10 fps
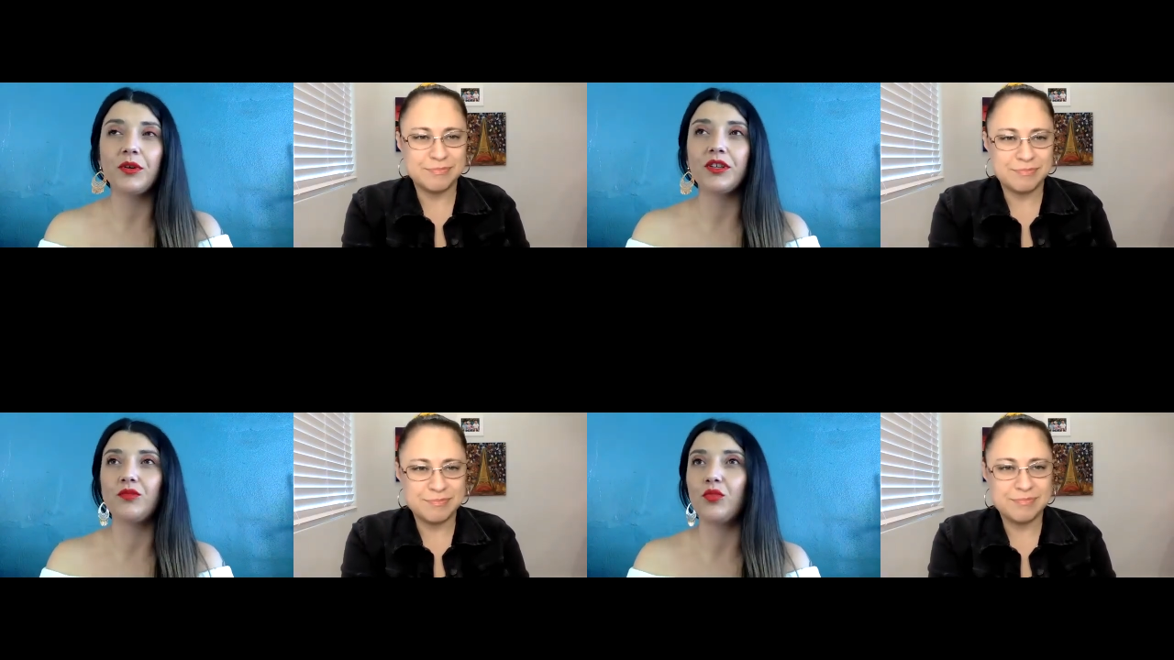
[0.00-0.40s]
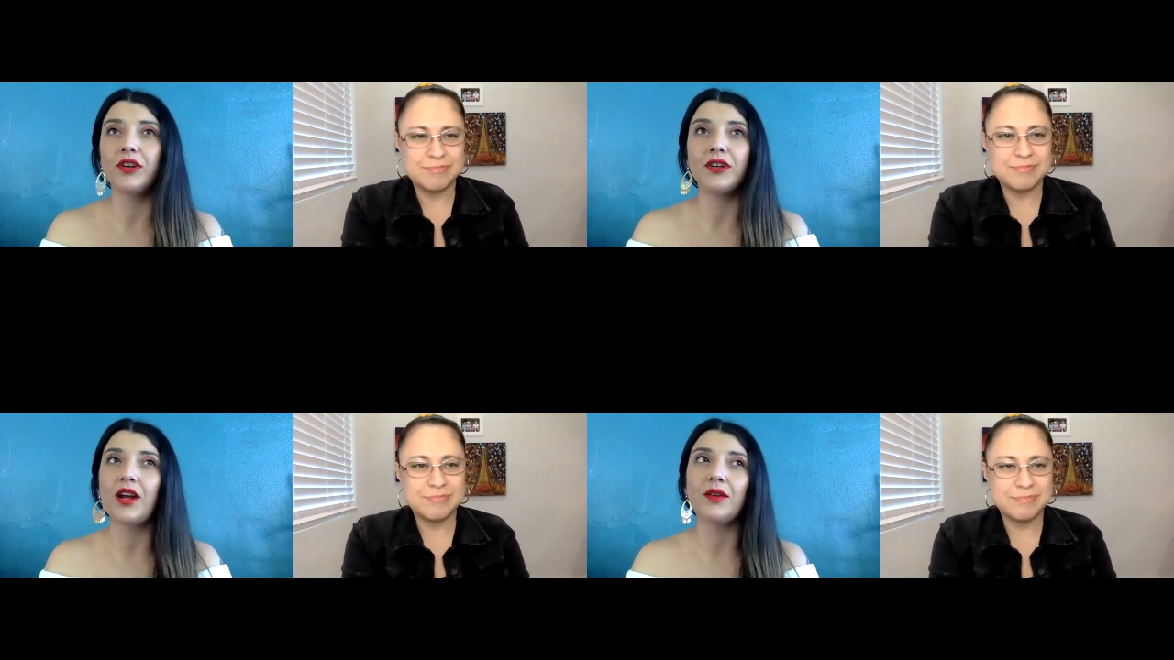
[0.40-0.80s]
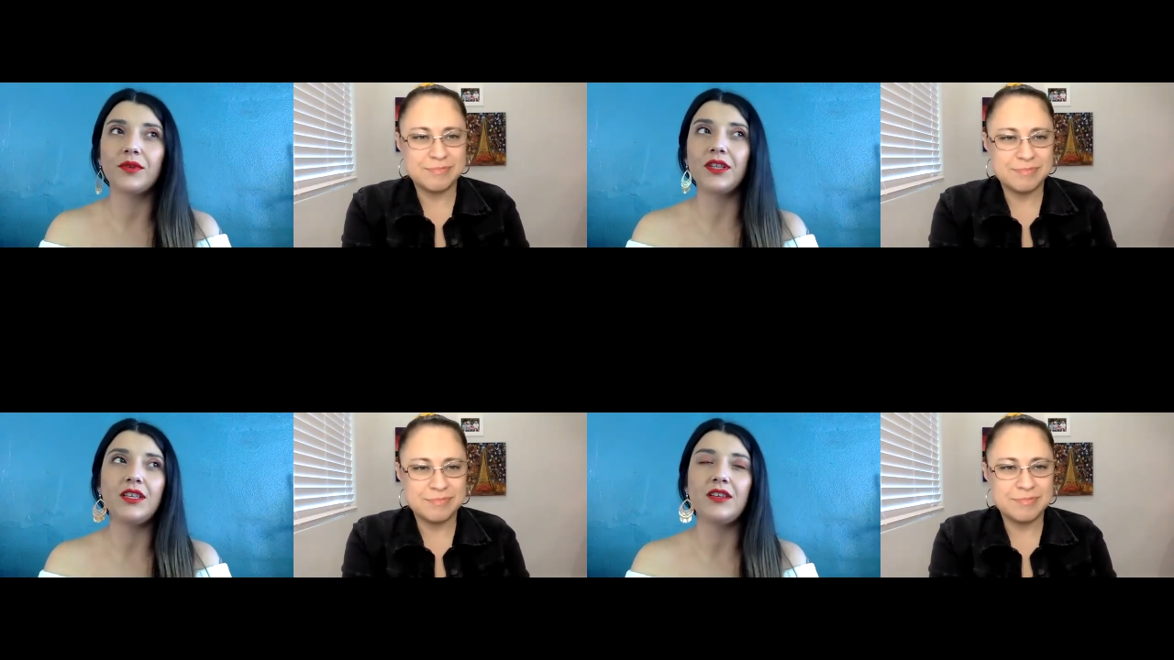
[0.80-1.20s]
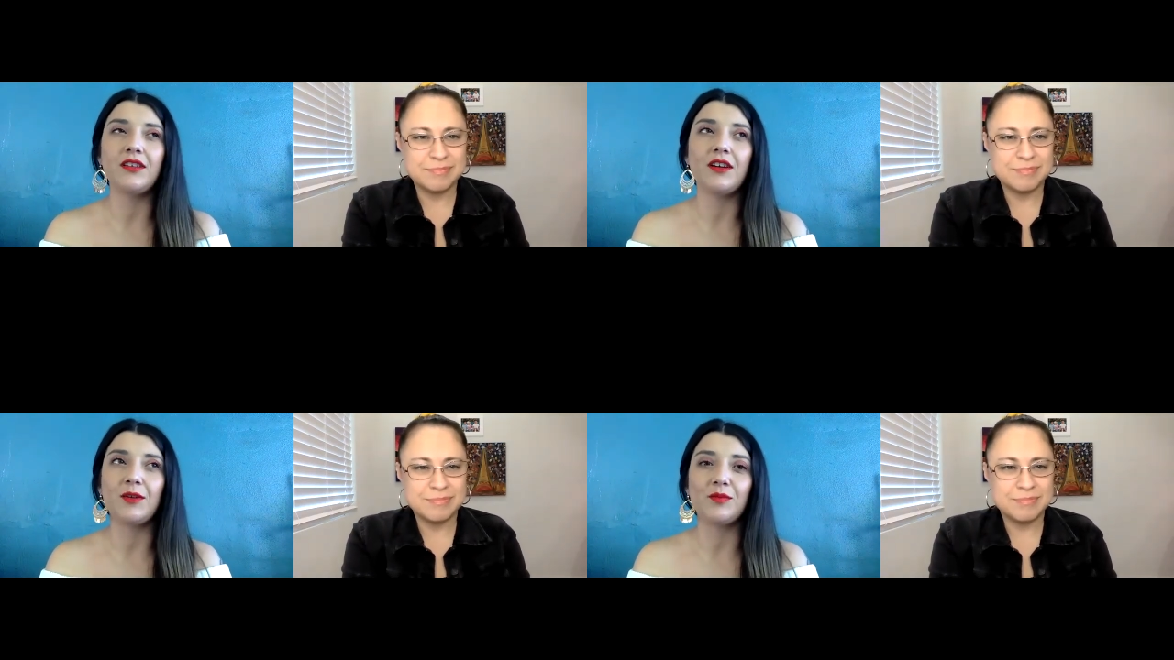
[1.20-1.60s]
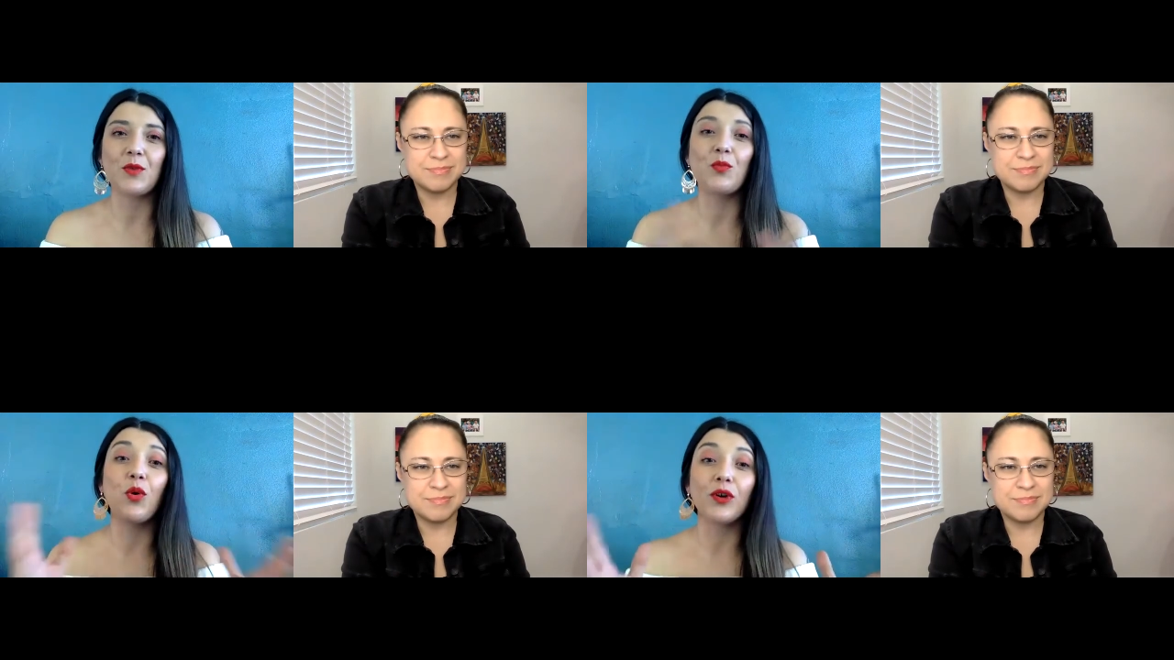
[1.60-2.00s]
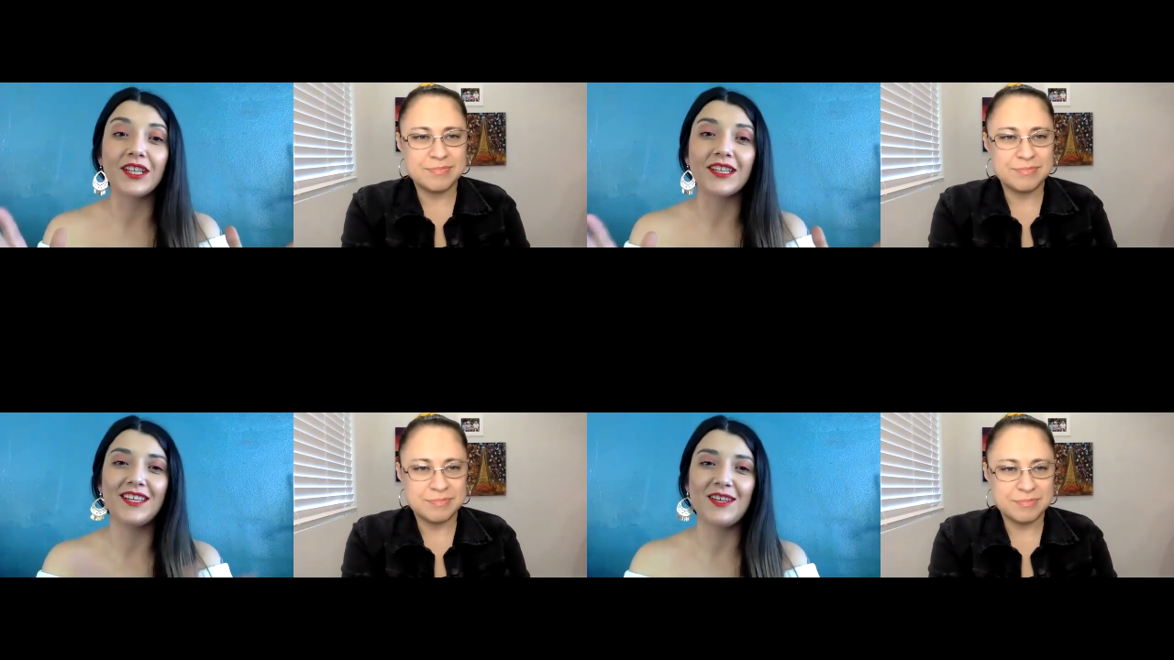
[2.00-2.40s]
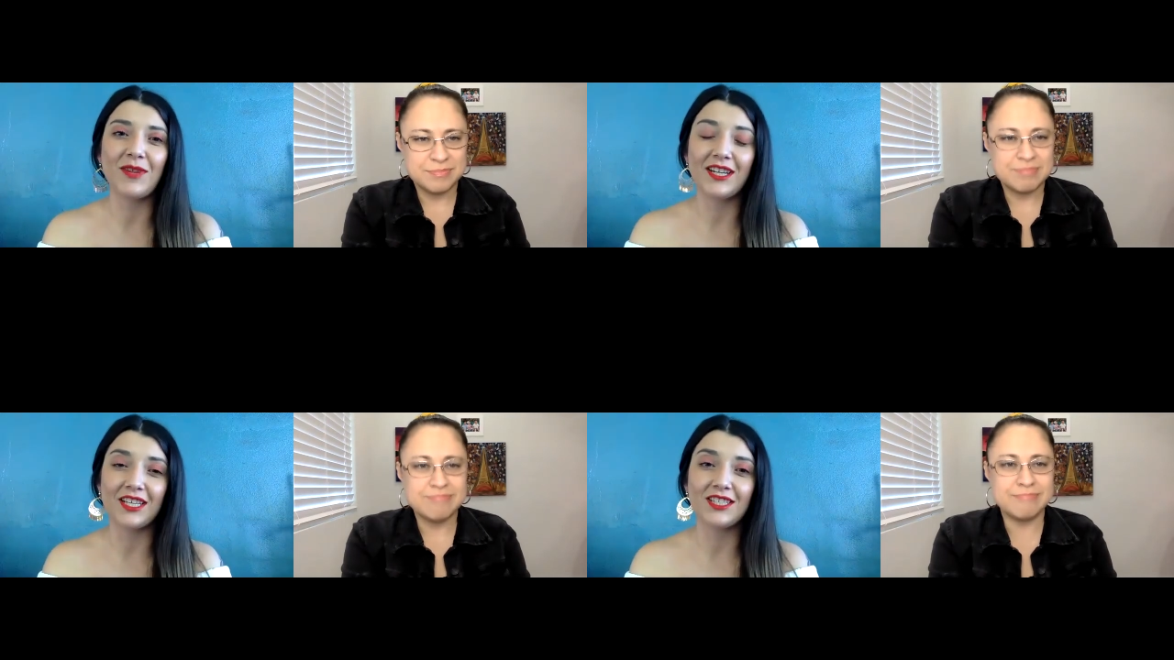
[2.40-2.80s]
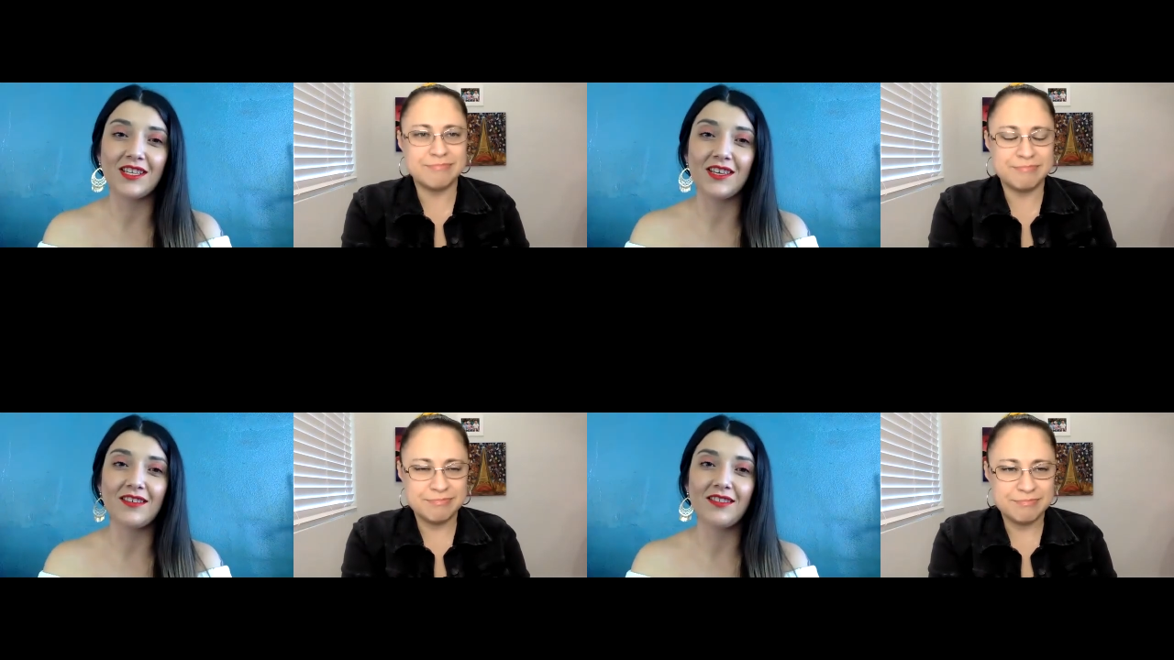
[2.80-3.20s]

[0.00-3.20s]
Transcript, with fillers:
Speaker 1: but we're not really um, important in mariachi.